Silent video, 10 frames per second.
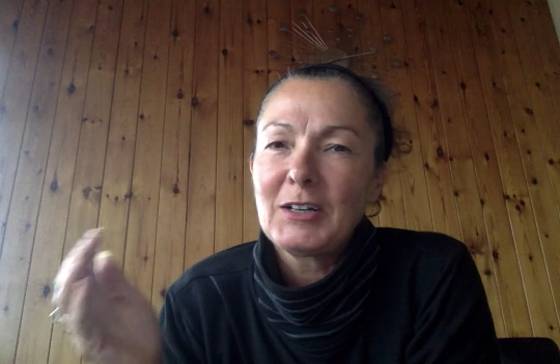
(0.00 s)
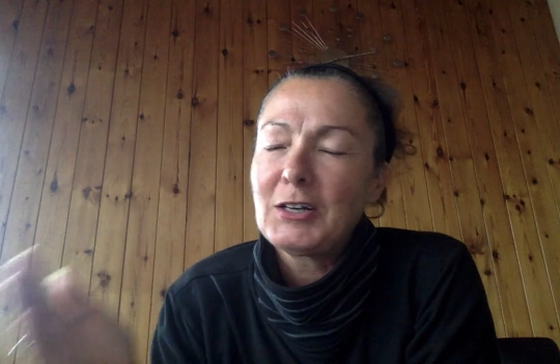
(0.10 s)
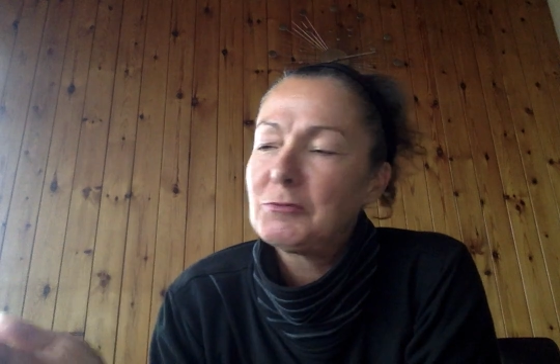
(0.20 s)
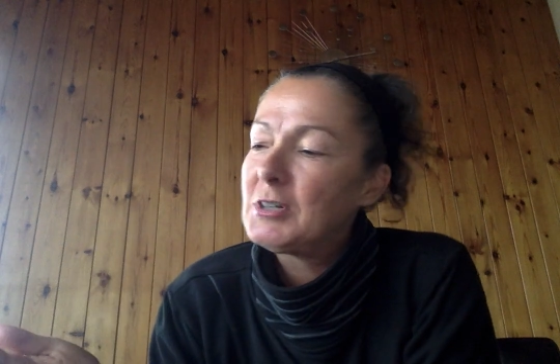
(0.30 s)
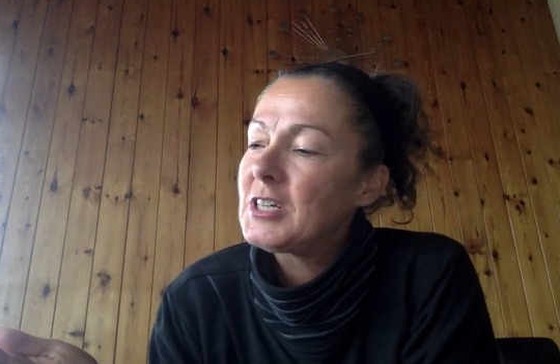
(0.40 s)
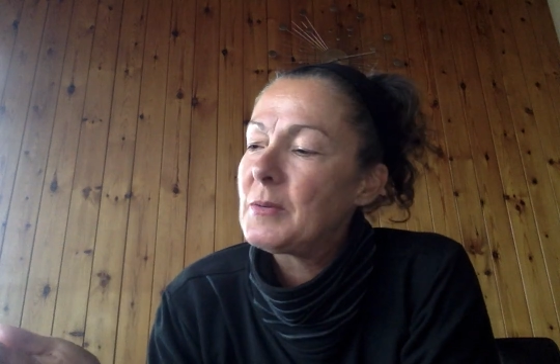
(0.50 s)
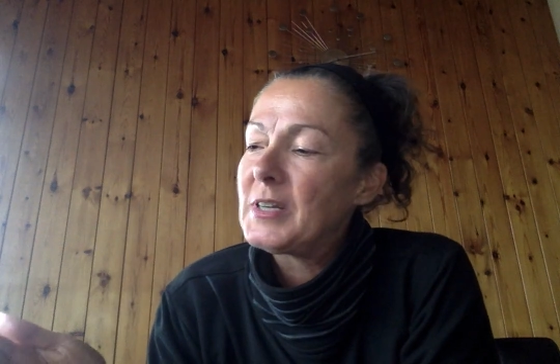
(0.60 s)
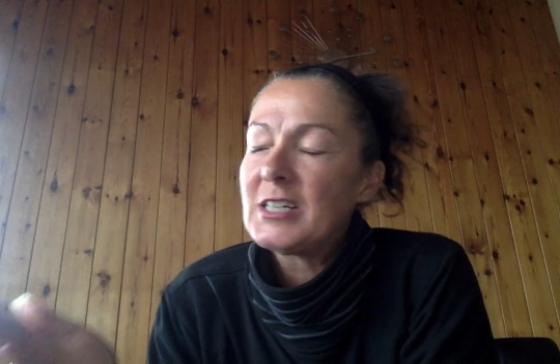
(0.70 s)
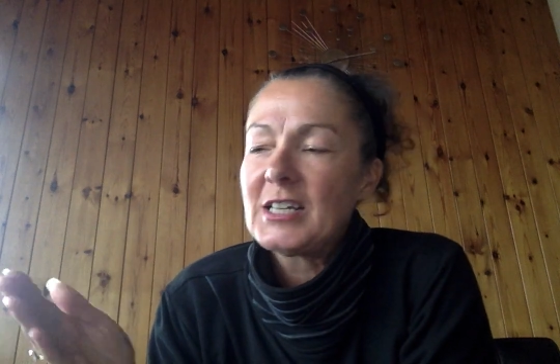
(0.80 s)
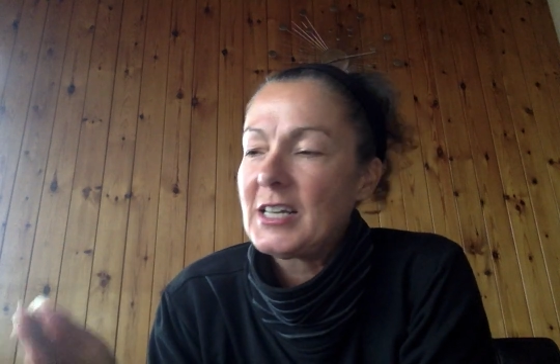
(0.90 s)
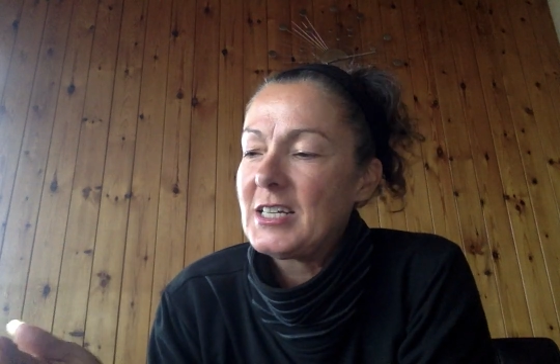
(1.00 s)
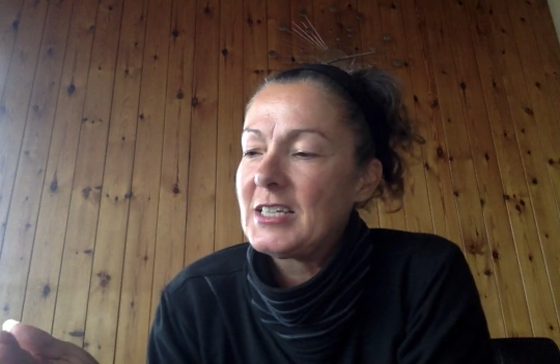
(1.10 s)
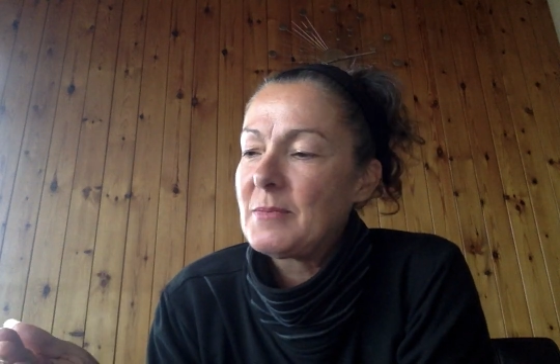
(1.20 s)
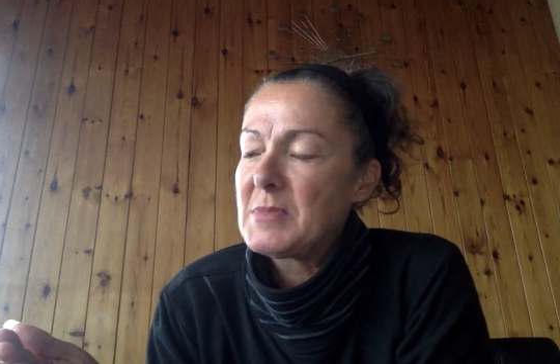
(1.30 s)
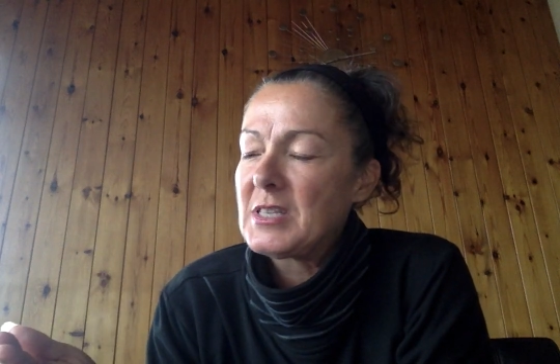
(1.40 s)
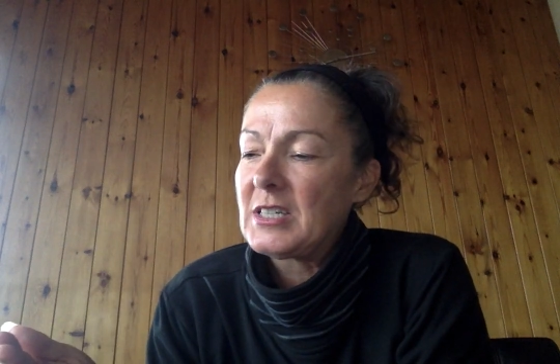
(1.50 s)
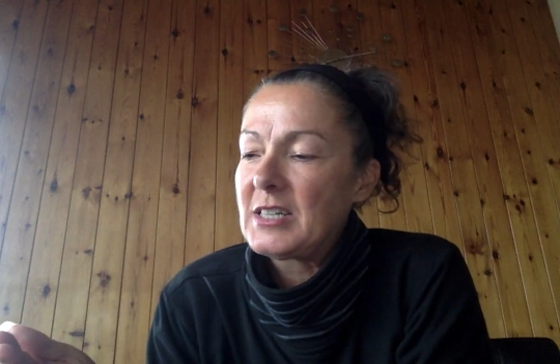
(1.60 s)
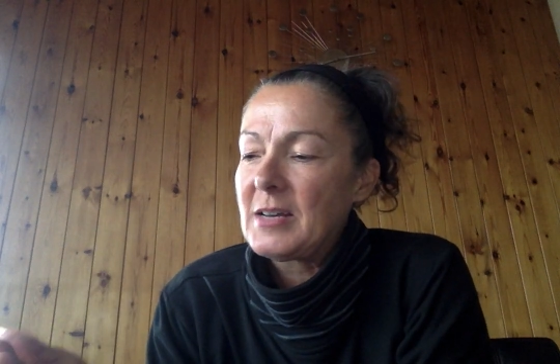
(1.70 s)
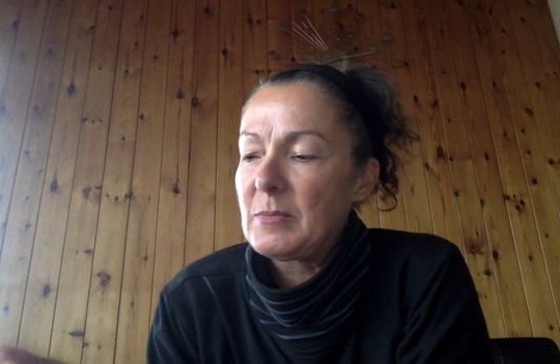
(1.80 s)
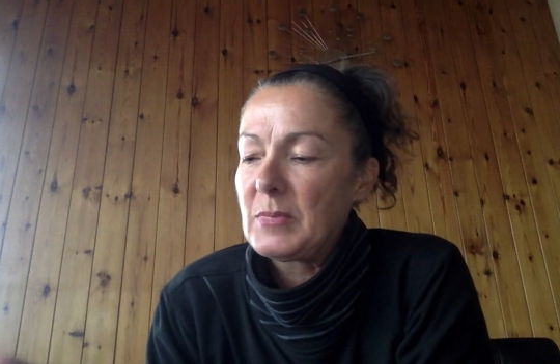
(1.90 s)
one time he did it and he sent me the
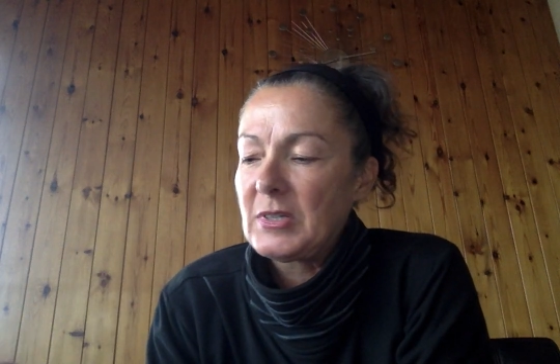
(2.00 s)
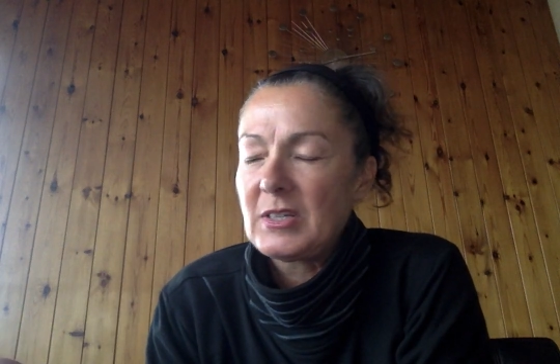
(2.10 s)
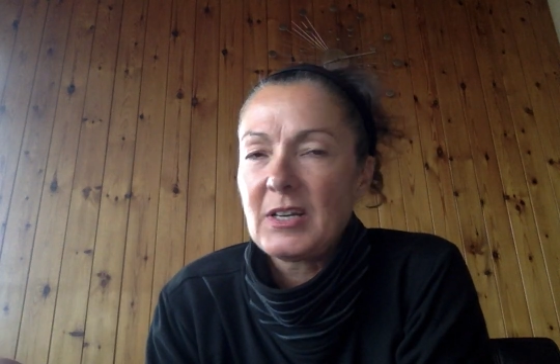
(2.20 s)
stamps,